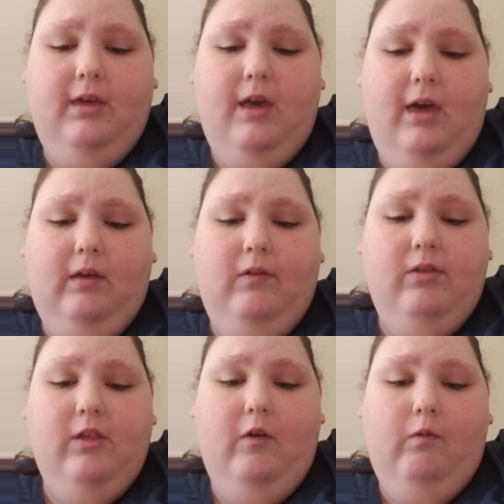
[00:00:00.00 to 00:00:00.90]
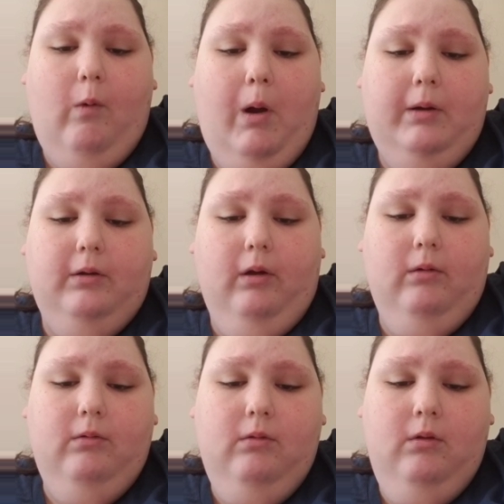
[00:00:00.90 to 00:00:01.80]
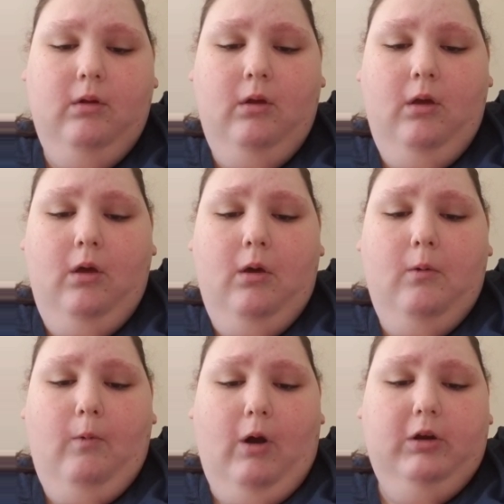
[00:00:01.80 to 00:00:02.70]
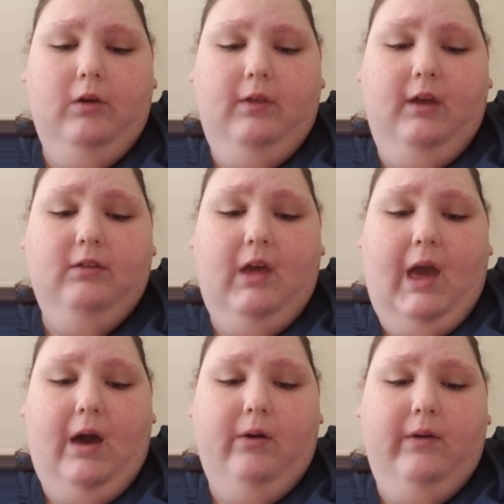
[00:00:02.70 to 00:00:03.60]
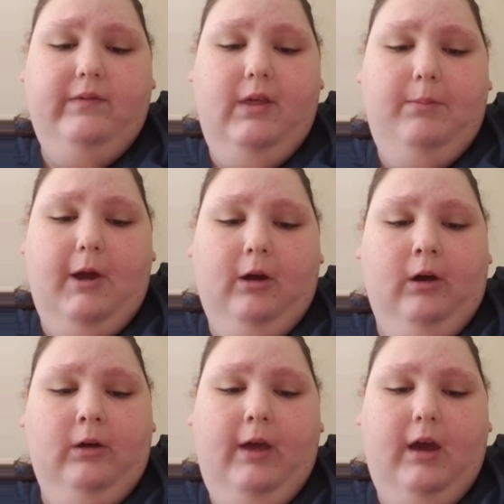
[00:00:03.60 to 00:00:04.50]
gallons of water. Water leaked out of the barrel